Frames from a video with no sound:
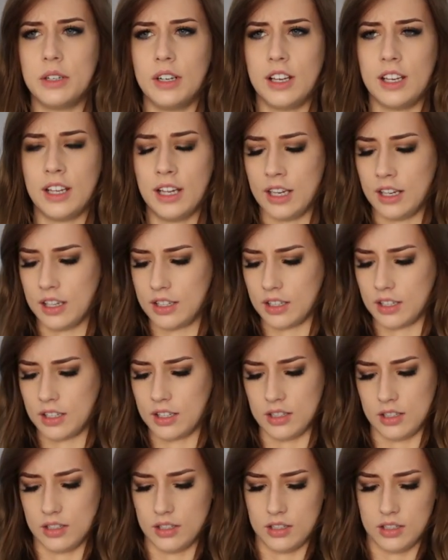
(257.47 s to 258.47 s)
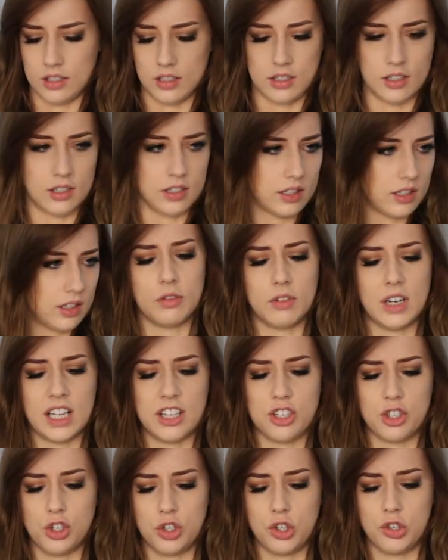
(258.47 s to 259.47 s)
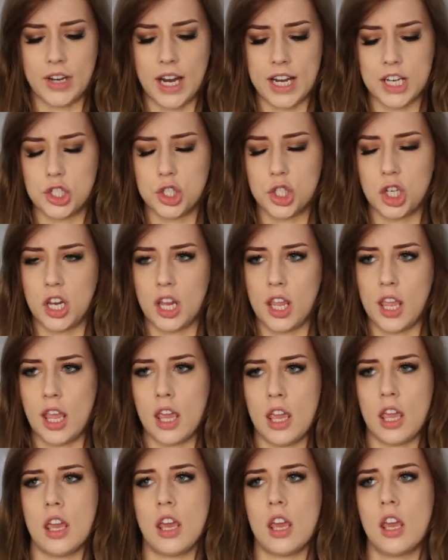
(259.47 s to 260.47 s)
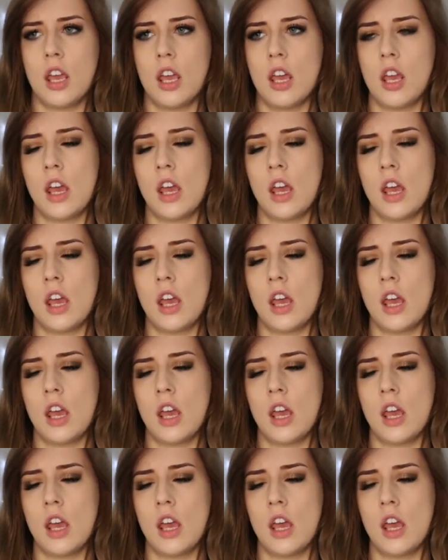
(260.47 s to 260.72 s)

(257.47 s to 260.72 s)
like really stretchy.